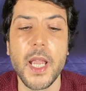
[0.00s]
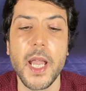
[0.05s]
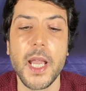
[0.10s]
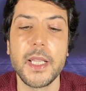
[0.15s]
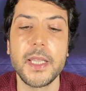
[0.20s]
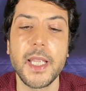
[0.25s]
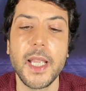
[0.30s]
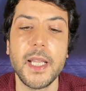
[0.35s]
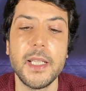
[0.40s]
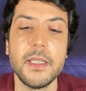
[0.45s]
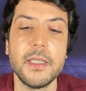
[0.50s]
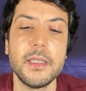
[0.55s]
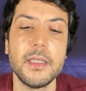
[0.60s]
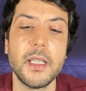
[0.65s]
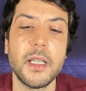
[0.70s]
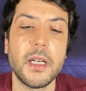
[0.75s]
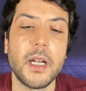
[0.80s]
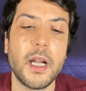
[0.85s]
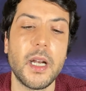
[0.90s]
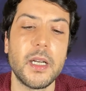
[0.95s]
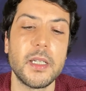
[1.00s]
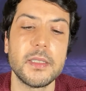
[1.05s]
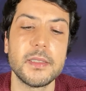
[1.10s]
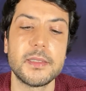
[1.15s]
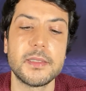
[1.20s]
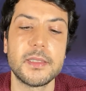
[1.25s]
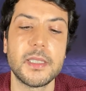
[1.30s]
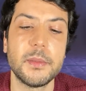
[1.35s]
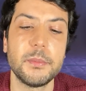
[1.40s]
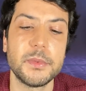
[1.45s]
And then there are
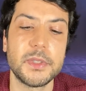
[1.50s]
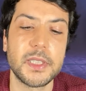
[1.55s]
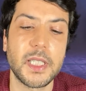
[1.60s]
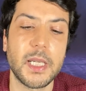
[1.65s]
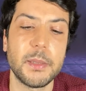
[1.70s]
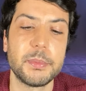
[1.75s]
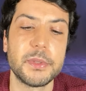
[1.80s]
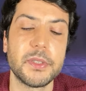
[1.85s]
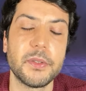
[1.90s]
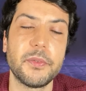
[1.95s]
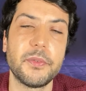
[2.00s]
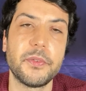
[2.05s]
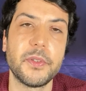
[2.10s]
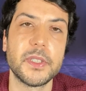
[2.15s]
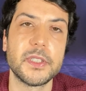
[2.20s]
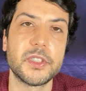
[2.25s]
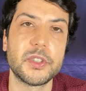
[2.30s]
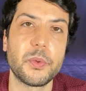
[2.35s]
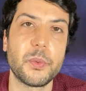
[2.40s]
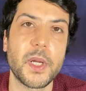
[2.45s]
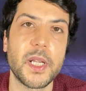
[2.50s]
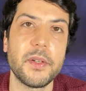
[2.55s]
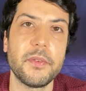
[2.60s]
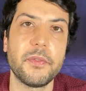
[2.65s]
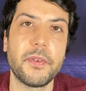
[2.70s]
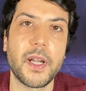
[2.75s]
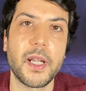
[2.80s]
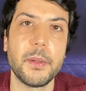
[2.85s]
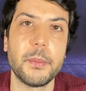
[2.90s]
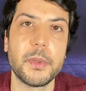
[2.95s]
some types of Saran
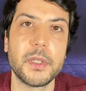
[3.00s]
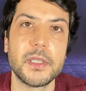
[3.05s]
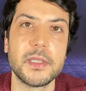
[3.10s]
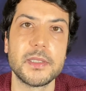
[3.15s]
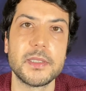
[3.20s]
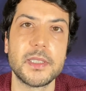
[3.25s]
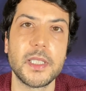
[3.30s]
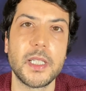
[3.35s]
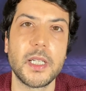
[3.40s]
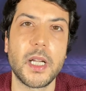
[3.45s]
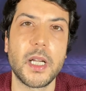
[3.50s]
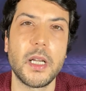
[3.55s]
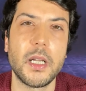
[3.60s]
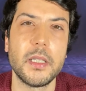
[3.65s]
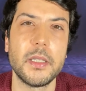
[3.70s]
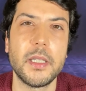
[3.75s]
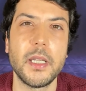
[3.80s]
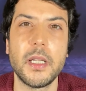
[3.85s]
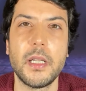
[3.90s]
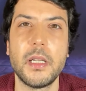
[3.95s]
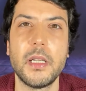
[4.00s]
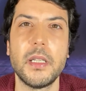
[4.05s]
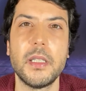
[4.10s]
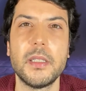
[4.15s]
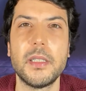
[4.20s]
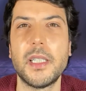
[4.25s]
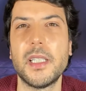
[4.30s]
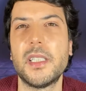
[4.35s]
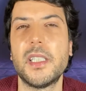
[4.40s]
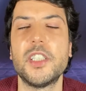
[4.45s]
fibers that
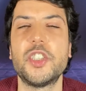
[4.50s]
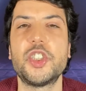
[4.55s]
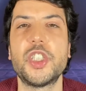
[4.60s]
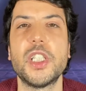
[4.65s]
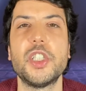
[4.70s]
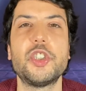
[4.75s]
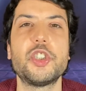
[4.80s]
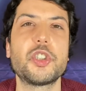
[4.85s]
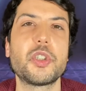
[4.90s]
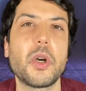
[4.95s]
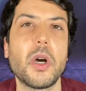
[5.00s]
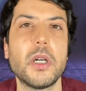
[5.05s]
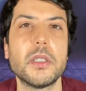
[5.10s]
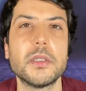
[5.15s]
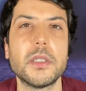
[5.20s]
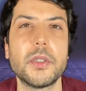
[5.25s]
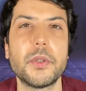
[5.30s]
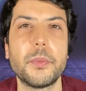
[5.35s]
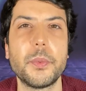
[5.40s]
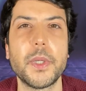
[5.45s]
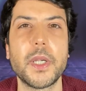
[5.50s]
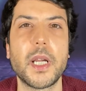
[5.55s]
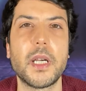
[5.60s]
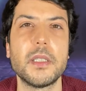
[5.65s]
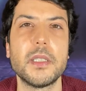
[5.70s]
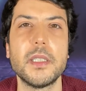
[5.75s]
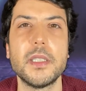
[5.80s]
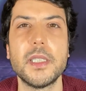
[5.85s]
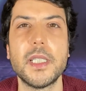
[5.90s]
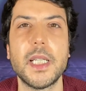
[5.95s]
they change color
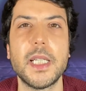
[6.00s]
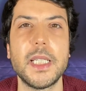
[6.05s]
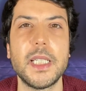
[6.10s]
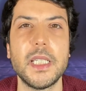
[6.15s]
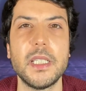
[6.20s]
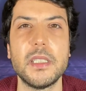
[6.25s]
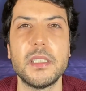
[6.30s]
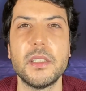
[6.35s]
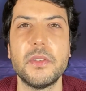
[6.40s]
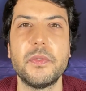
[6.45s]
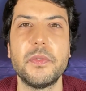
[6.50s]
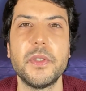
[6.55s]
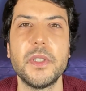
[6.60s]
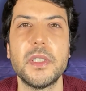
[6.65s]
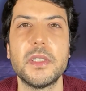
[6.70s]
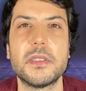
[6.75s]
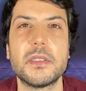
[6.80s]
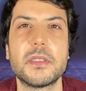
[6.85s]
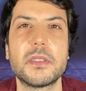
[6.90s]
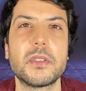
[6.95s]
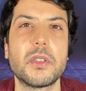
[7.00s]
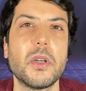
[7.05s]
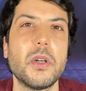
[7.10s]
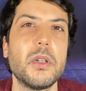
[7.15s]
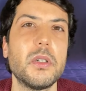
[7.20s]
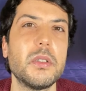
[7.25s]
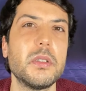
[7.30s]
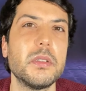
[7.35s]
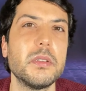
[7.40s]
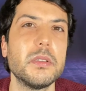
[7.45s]
regarding the heat. If it's
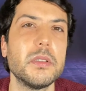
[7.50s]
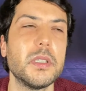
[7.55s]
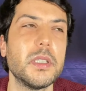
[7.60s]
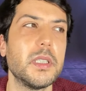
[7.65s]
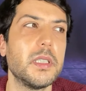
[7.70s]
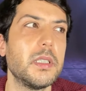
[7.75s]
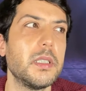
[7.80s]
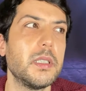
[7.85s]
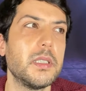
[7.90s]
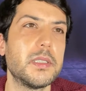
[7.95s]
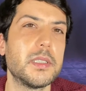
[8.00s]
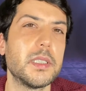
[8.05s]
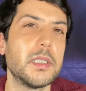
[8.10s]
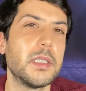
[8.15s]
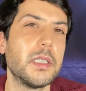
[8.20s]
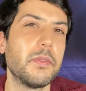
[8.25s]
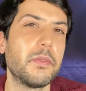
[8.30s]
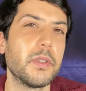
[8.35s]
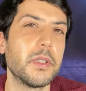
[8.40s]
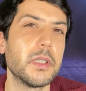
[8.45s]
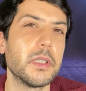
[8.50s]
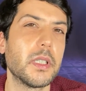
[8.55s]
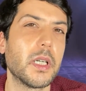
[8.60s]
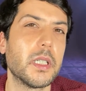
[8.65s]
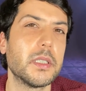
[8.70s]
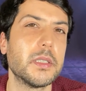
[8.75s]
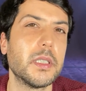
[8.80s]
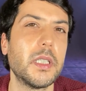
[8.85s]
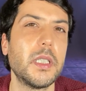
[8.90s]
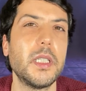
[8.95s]
cold, it's a different
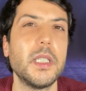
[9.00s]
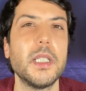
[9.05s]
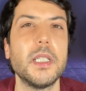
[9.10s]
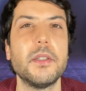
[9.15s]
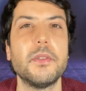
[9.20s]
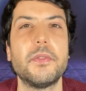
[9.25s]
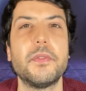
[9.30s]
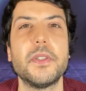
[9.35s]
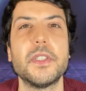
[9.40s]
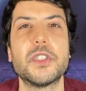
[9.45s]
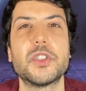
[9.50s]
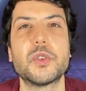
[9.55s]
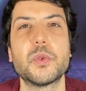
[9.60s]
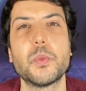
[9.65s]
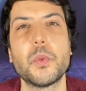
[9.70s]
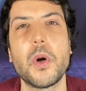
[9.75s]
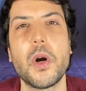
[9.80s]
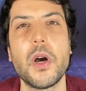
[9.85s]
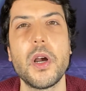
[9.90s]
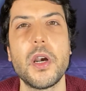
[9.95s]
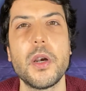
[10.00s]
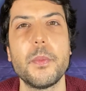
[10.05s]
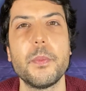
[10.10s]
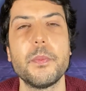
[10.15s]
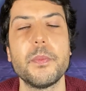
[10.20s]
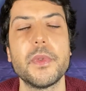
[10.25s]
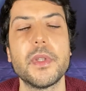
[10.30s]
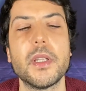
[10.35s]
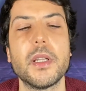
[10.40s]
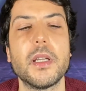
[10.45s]
color. If it's
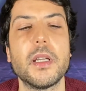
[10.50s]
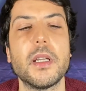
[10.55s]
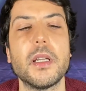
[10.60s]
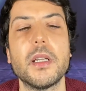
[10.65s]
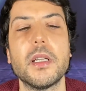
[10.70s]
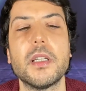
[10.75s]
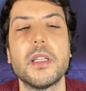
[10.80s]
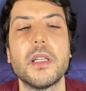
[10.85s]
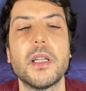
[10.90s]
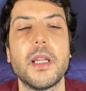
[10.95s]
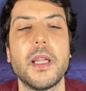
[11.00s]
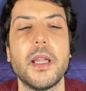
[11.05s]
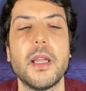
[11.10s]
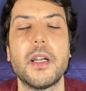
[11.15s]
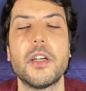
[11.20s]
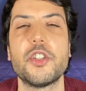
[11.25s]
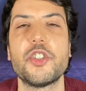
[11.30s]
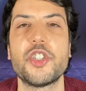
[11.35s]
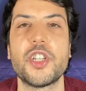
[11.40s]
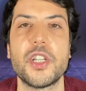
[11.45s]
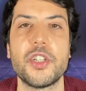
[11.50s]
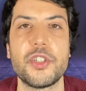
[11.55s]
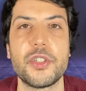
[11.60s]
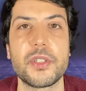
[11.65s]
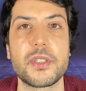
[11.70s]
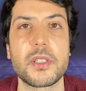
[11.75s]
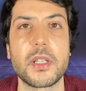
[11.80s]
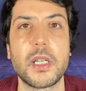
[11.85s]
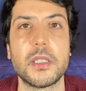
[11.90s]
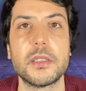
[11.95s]
warm, the hair
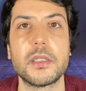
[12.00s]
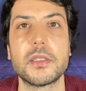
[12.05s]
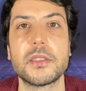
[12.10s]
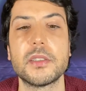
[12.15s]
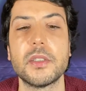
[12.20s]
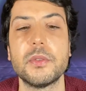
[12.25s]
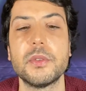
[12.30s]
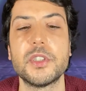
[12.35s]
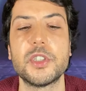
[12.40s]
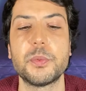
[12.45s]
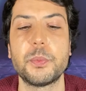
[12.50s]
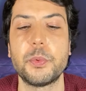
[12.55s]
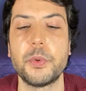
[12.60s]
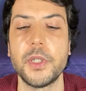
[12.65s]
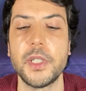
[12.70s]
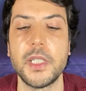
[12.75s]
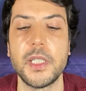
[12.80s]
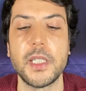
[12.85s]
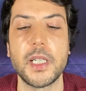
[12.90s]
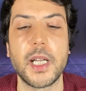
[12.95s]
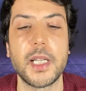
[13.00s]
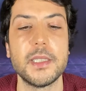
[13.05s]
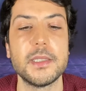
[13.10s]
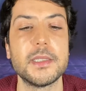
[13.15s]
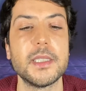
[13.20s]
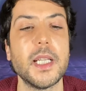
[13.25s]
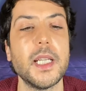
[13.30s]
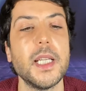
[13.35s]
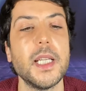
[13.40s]
changes color. So it's pretty nice.